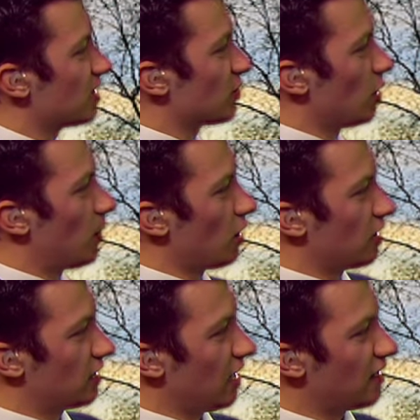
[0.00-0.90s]
as well, partly
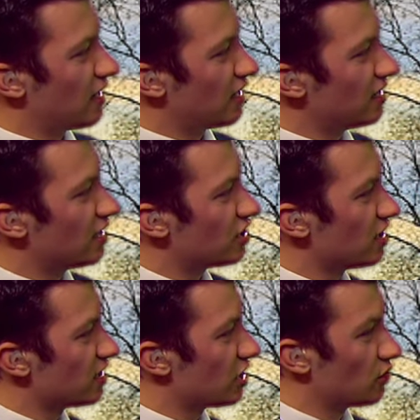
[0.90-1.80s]
cloudy
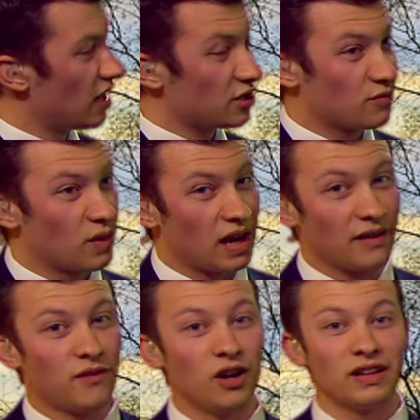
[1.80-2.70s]
conditions, so not
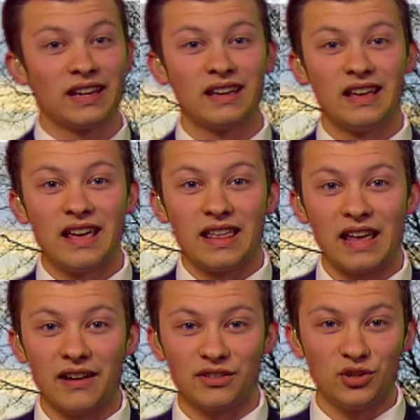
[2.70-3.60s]
falling
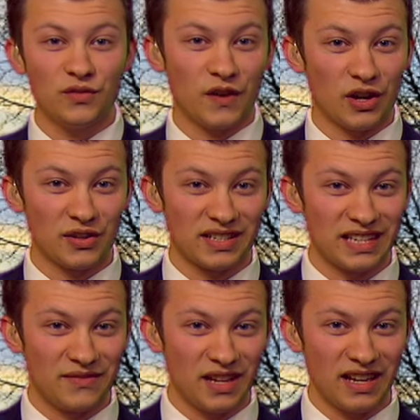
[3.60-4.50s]
that too far this
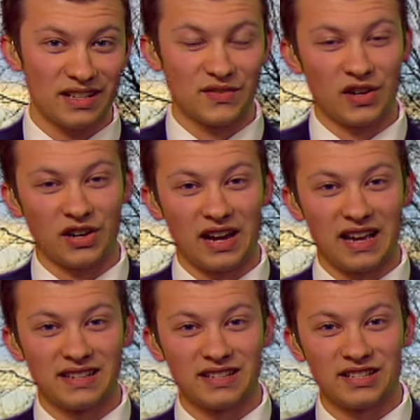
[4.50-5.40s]
evening as far
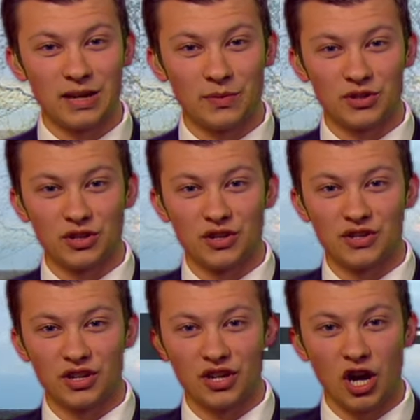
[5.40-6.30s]
as temperatures
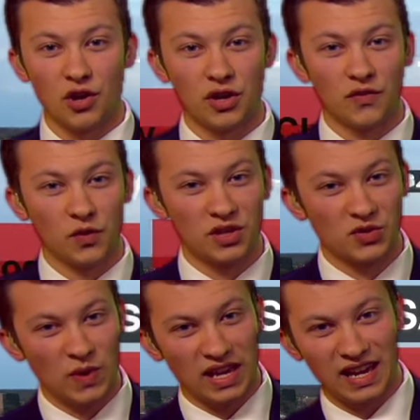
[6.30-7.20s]
go, though for this
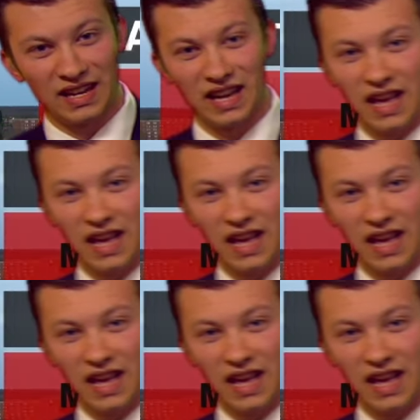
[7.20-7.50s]
weekend,